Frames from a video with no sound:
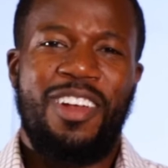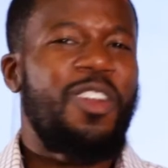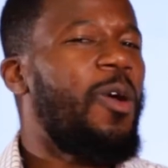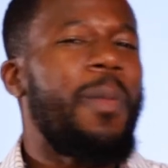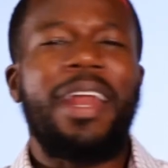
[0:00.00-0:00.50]

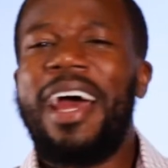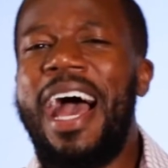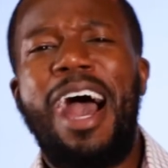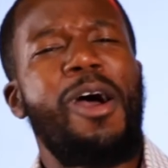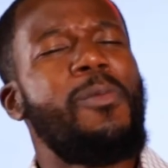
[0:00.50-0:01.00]
no matter
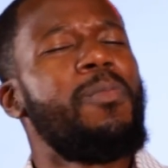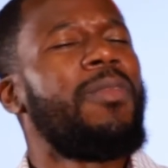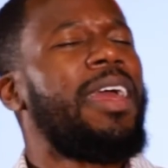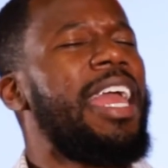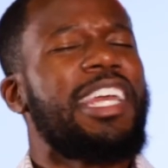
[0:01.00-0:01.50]
how
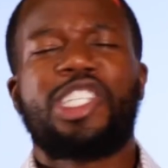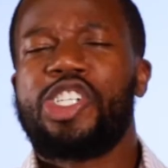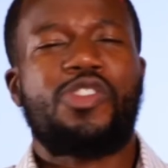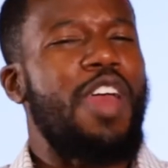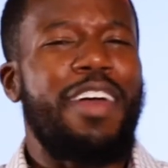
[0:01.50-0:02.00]

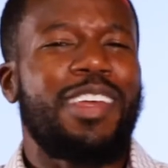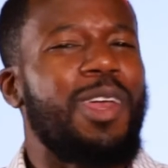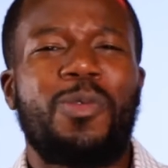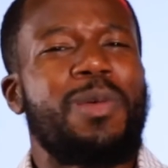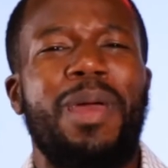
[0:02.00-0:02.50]

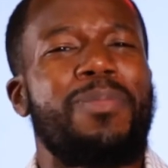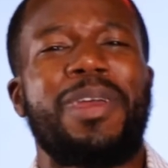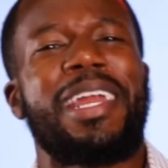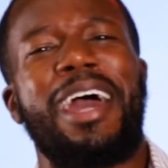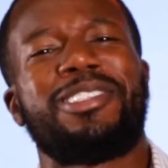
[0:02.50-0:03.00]
extravagant we may
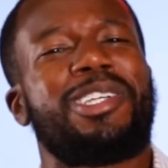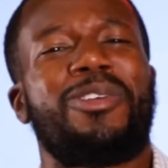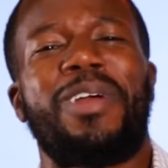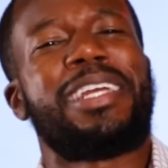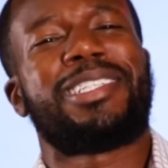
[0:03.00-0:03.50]
be in our
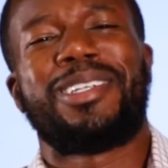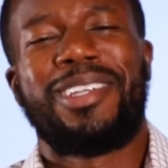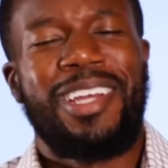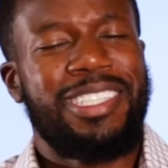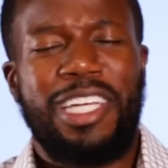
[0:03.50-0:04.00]
generation
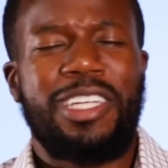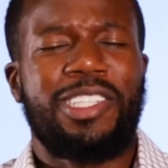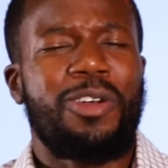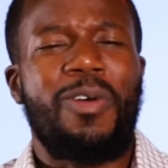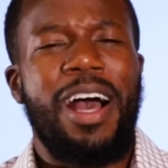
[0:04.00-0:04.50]

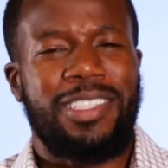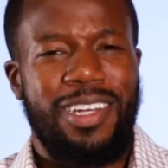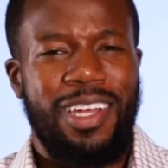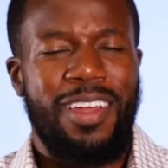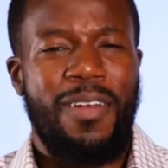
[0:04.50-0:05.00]

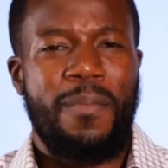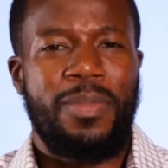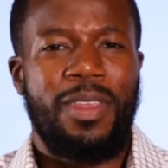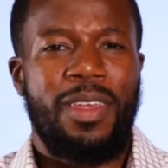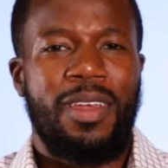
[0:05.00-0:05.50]
generosity,
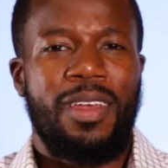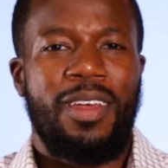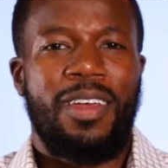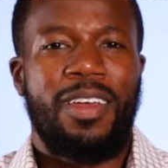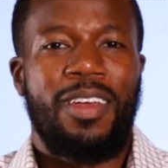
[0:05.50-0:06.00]

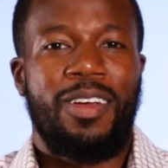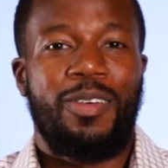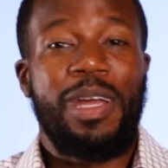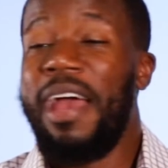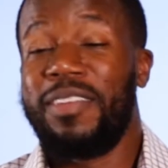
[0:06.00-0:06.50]

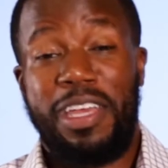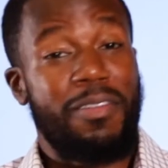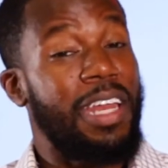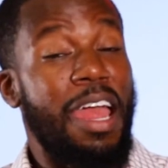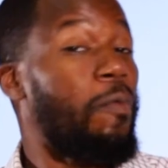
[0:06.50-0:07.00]
we haven't
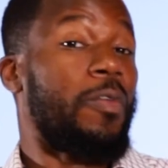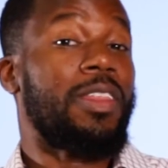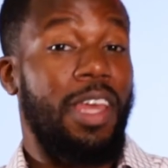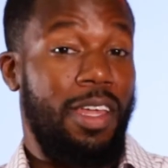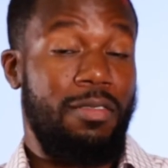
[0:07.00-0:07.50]
given
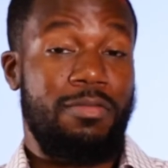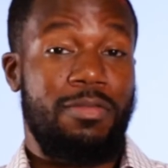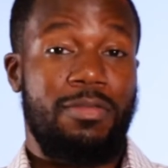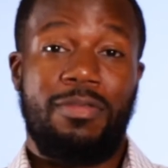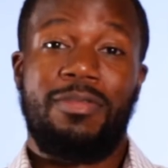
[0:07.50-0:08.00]
everything.
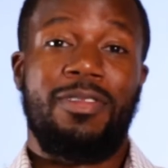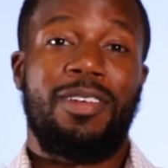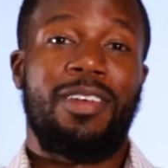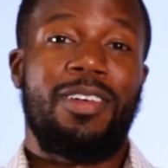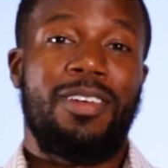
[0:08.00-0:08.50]

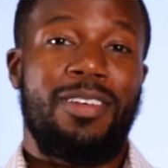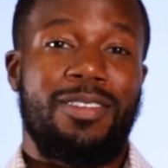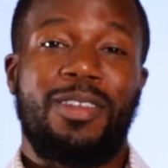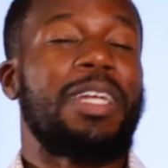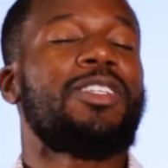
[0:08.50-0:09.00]

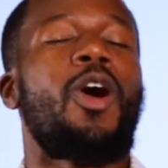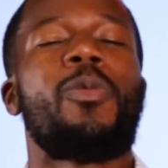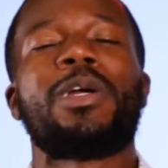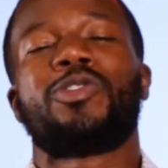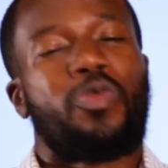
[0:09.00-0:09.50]
So there's
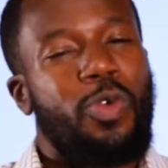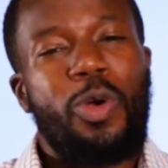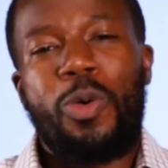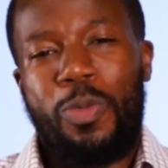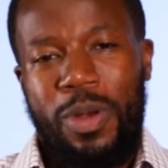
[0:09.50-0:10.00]
always
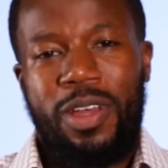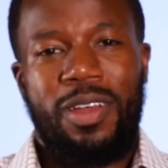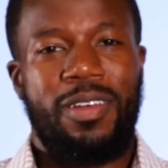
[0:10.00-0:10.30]
room